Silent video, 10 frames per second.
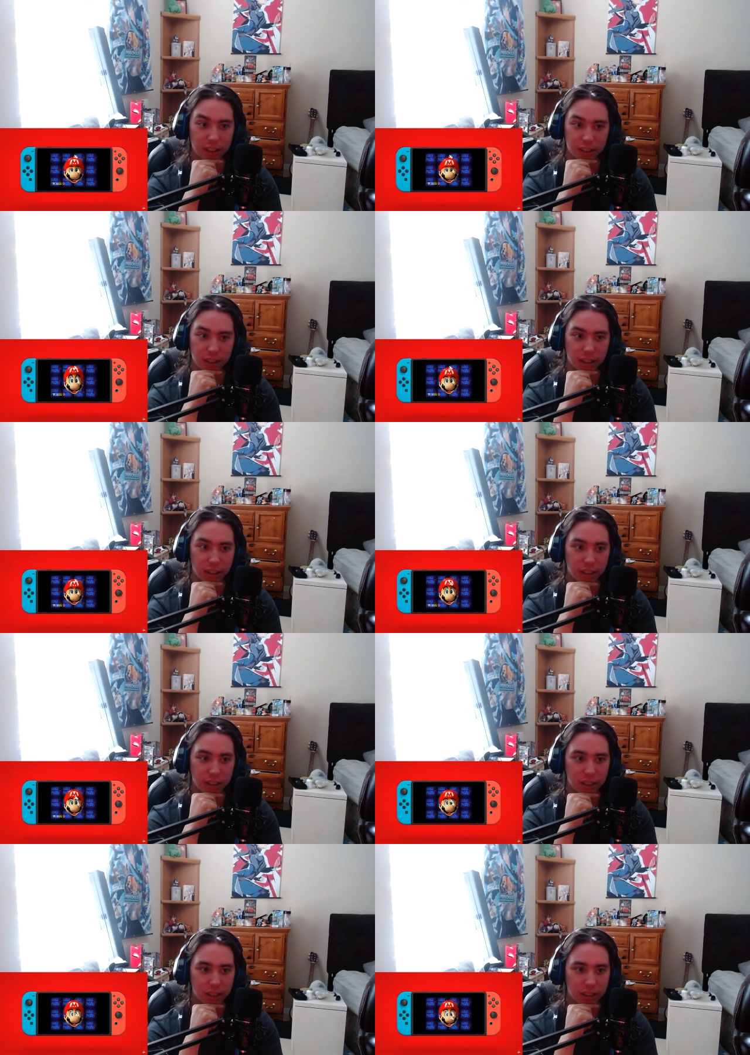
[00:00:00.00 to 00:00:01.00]

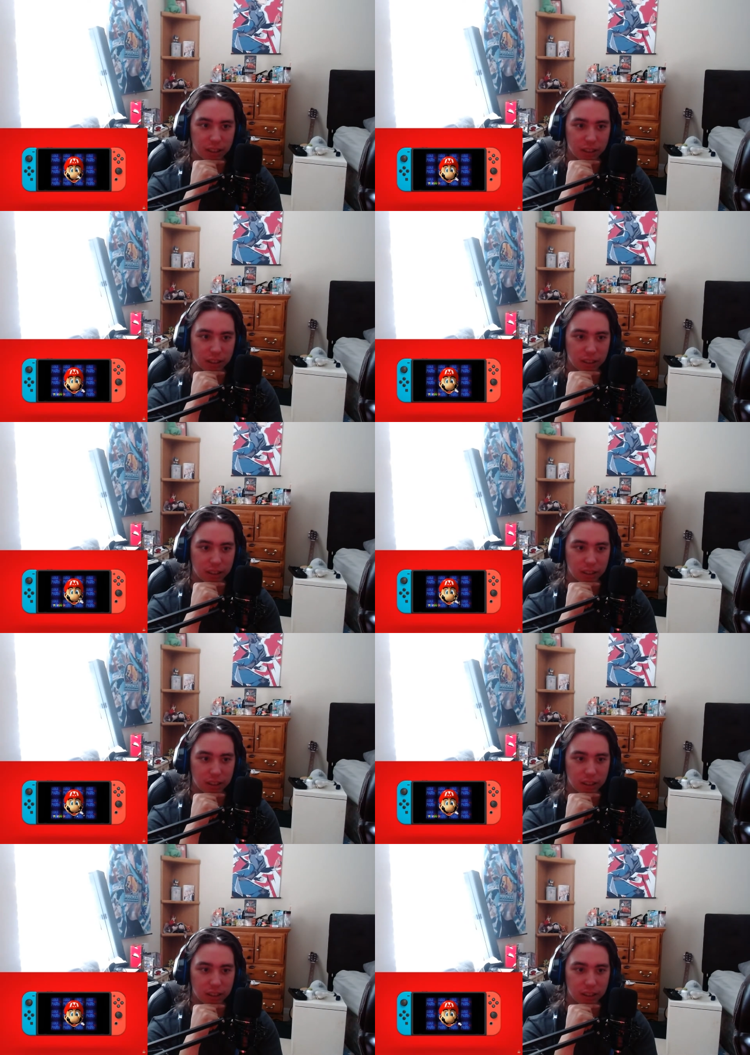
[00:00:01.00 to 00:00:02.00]

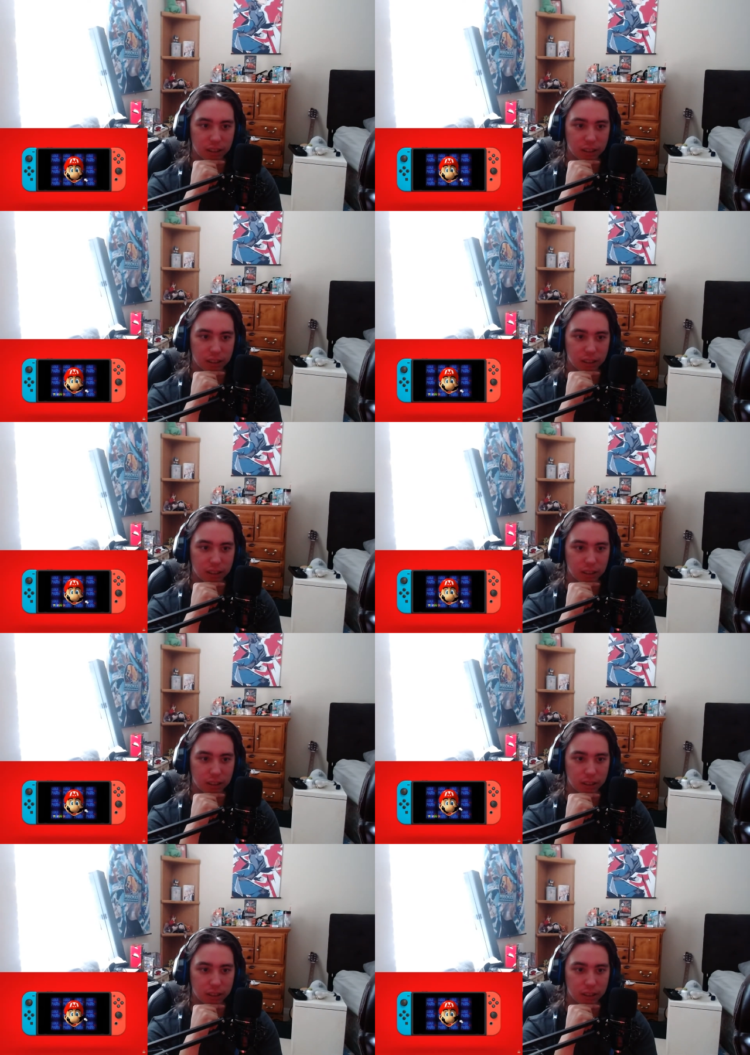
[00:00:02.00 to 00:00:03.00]

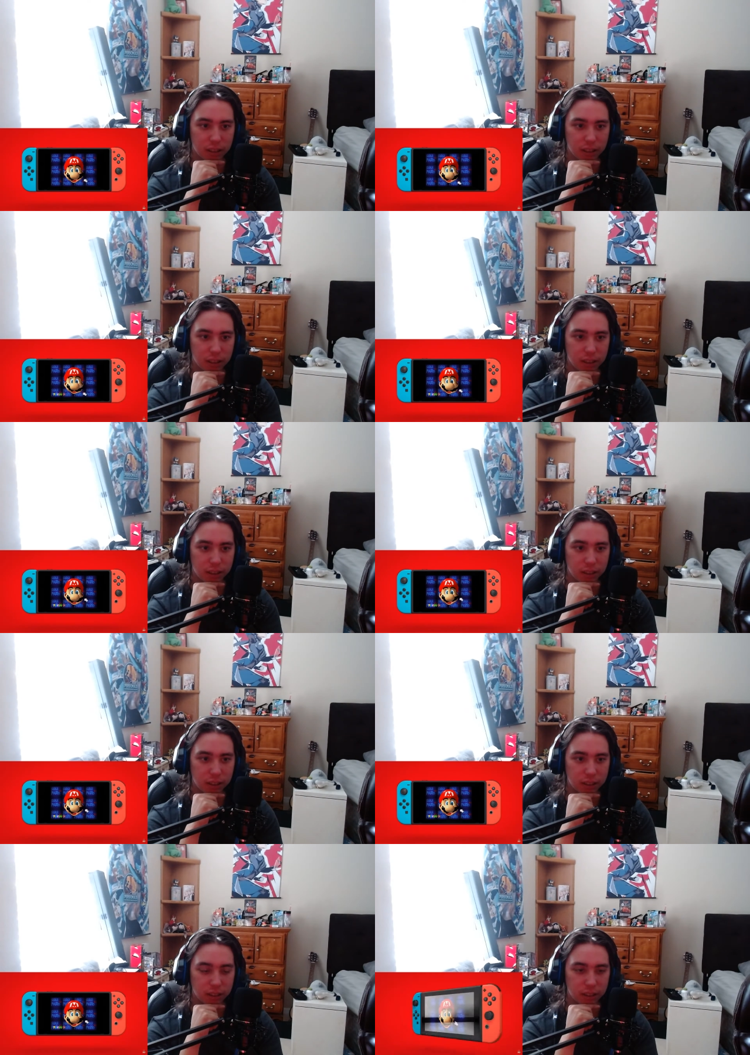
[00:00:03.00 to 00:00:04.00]

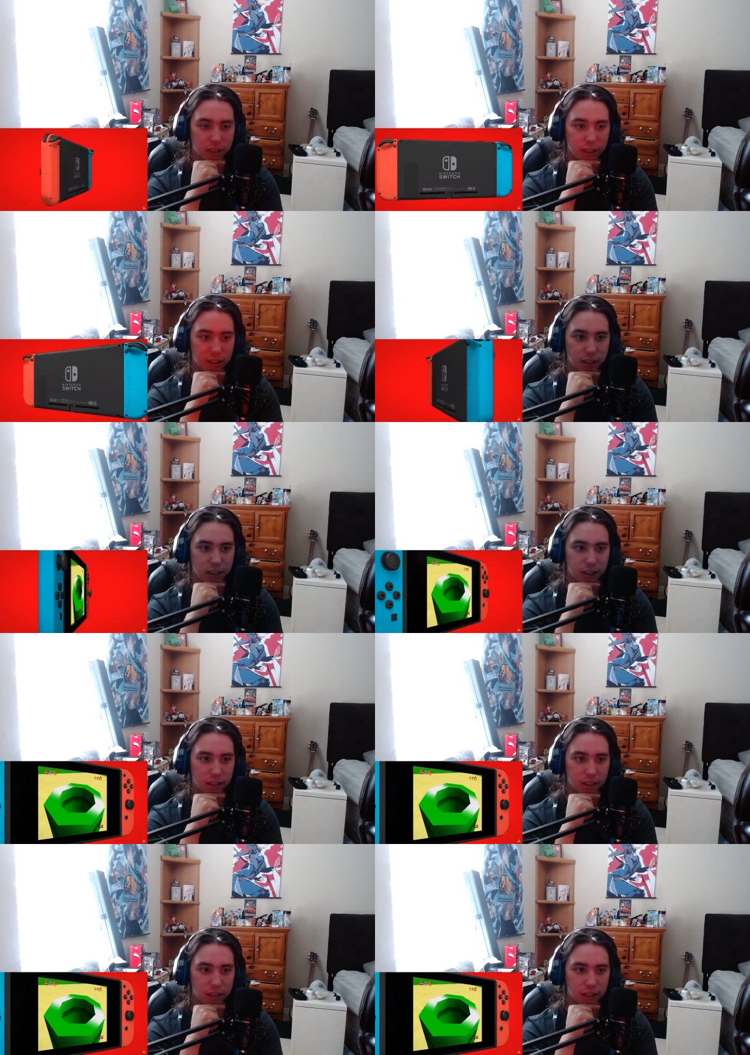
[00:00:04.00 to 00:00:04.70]
Nothing is said.